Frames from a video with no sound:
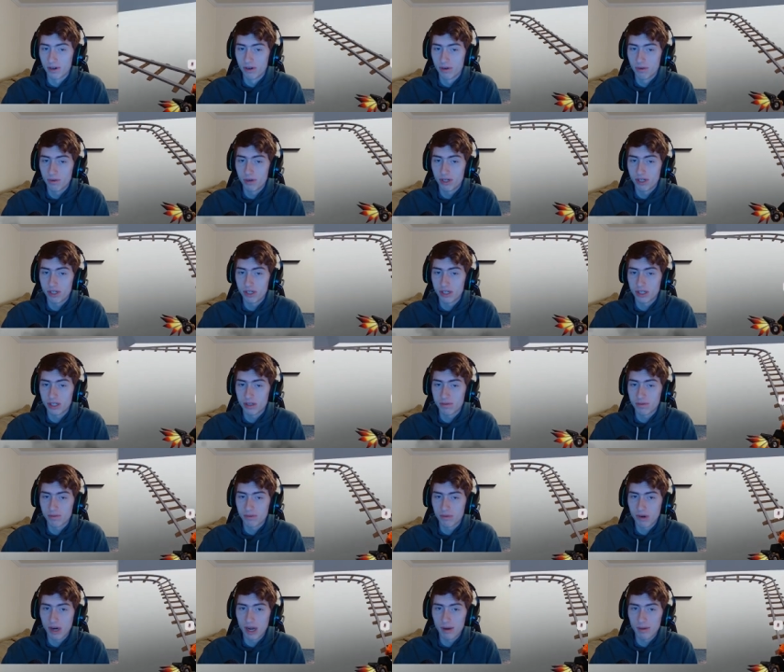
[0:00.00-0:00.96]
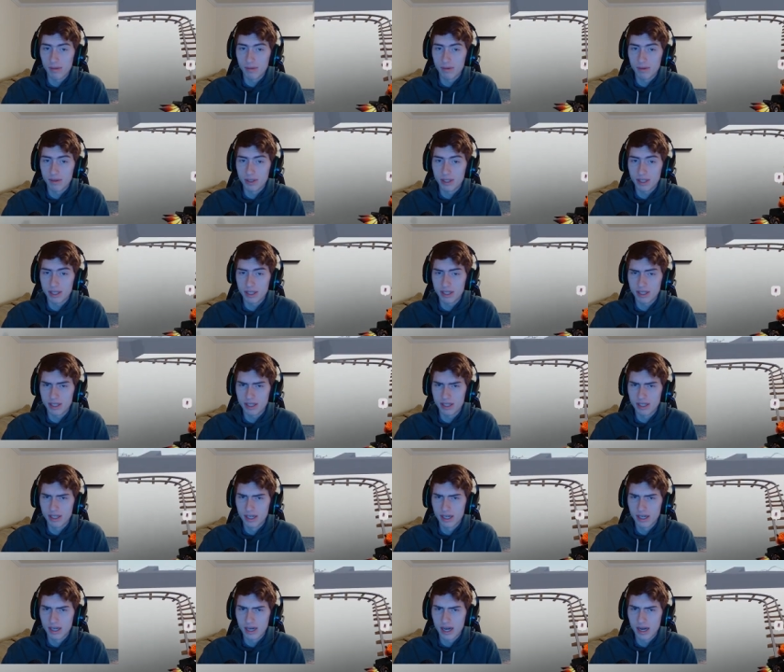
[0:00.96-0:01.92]
which is probably
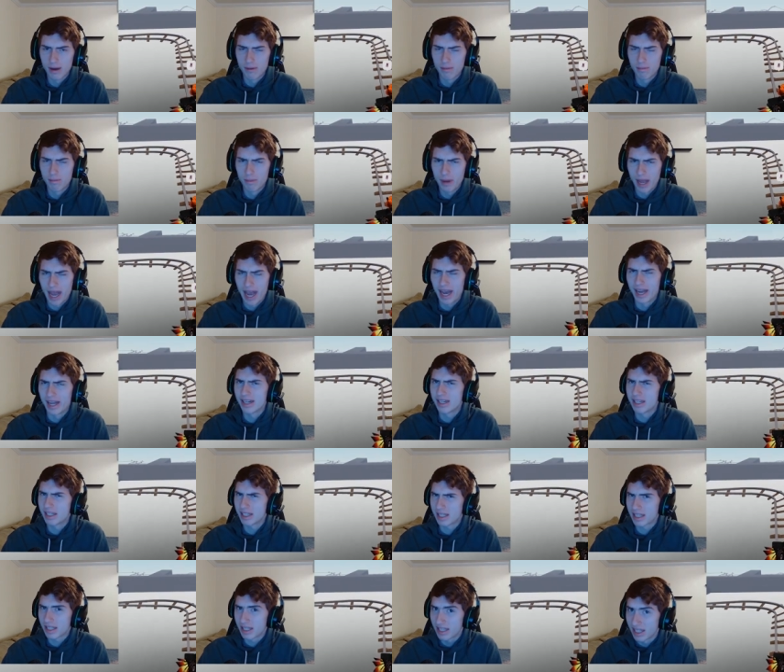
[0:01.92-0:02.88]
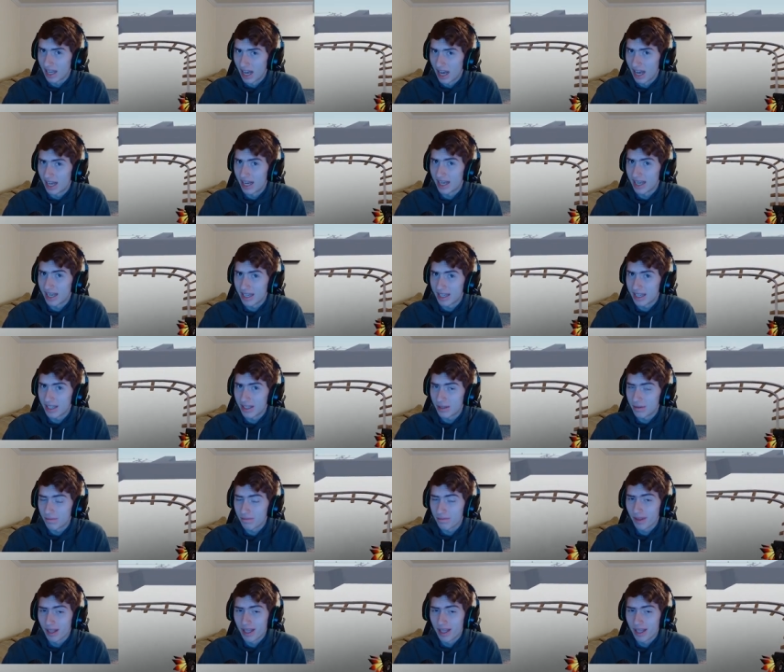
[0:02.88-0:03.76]
a bad sign.